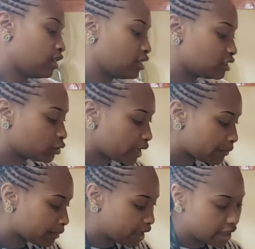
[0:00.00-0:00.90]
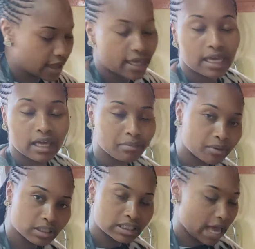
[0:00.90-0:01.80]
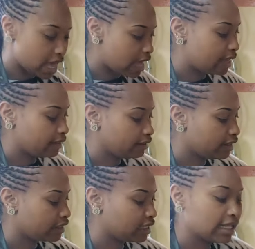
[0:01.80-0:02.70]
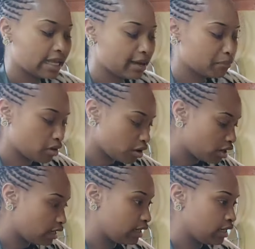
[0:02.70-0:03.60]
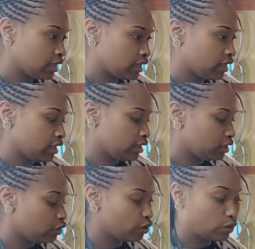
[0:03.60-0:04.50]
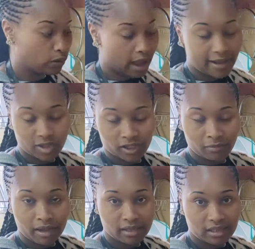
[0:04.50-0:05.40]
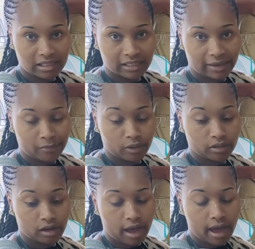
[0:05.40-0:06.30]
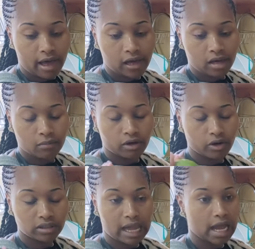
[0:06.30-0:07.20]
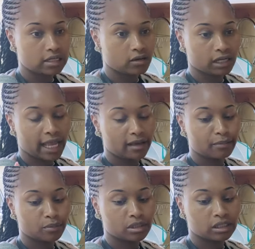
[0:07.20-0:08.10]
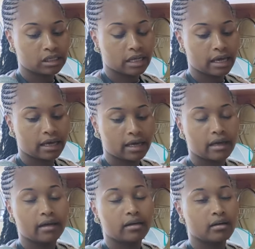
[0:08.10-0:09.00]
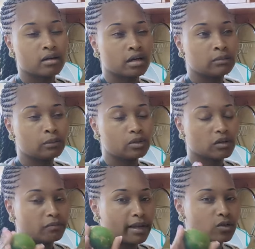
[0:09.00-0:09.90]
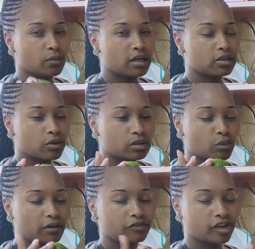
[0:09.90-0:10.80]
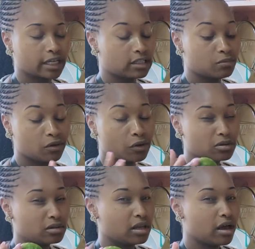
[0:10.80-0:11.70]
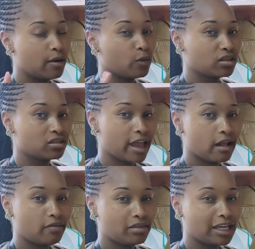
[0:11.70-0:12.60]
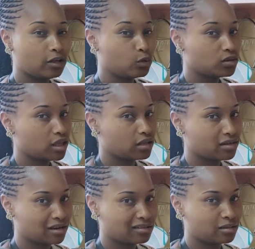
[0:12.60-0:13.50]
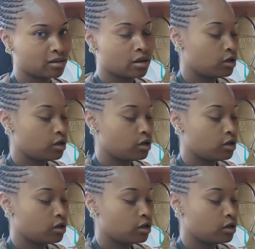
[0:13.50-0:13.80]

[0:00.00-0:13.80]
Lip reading: This is where my apples are, the lemon. You know, I should buy this lemon because I don't like putting most of my tomatoes for fridge, because with time they lose their taste.